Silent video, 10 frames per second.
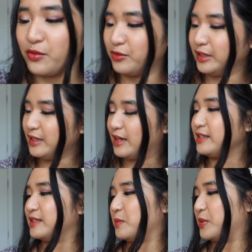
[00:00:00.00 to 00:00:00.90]
really
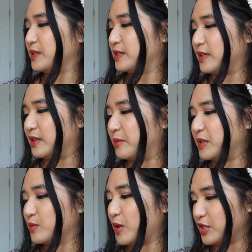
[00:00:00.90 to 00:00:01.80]
nice in person. Let me
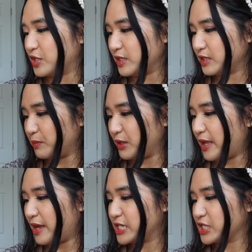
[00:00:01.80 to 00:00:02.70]
swatch this
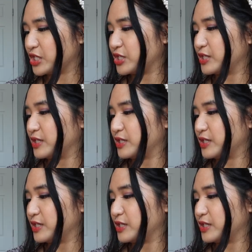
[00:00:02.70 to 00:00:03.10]
blush.